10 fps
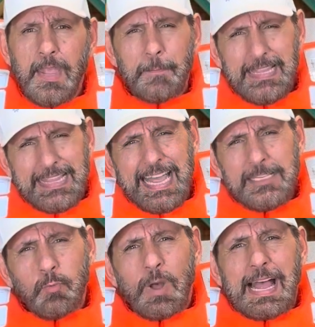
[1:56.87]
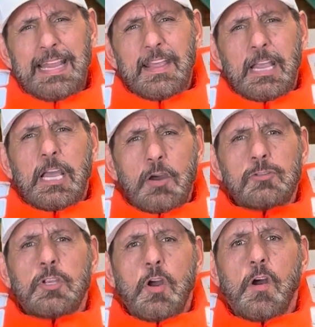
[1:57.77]
But that's why the
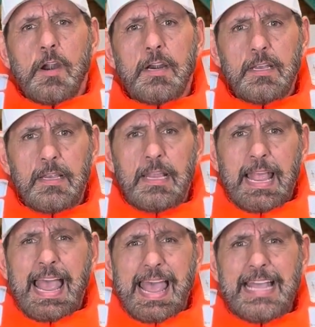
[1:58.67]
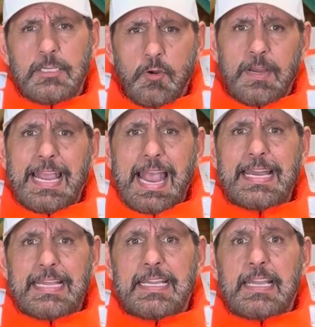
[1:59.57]
Coast Guard has
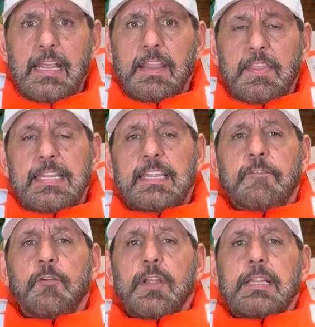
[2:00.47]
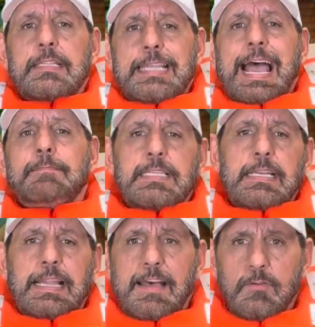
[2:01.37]
created the different types
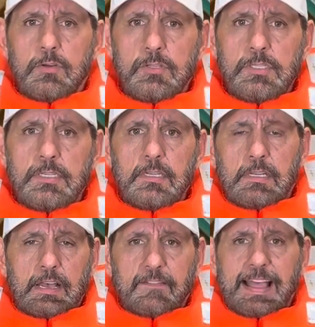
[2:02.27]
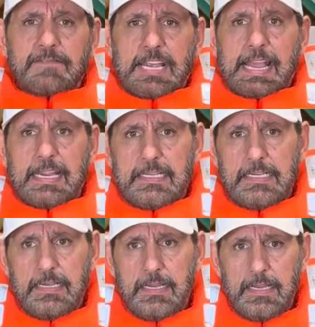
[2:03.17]
and levels of life jackets.
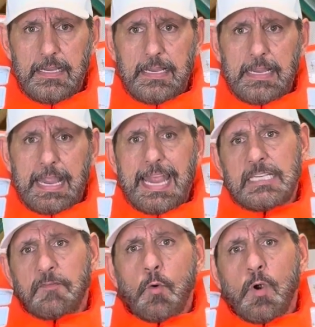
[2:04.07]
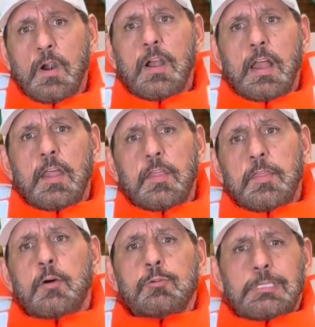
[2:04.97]
It's for
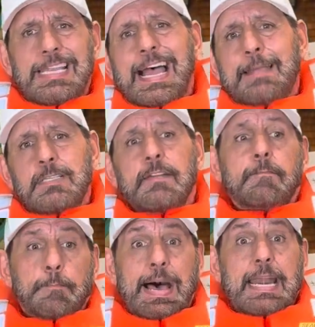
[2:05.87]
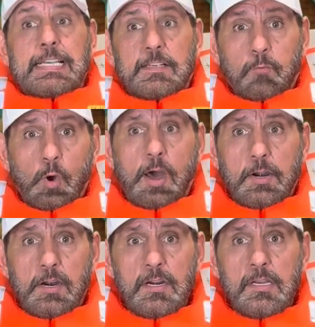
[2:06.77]
those types of bodies of
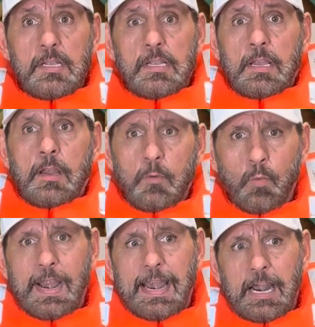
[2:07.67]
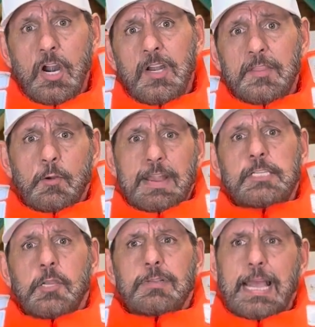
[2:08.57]
water where the
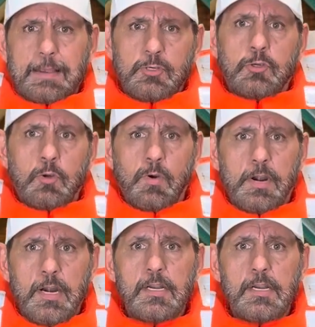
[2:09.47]
rescue times are shorter.